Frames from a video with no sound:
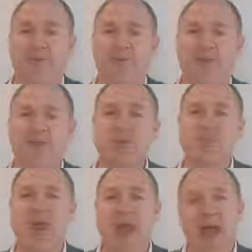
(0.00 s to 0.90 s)

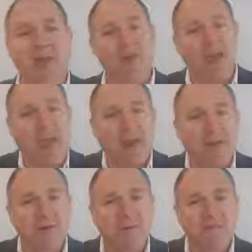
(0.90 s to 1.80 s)
session, and at the
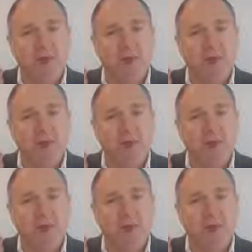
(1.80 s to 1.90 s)
end,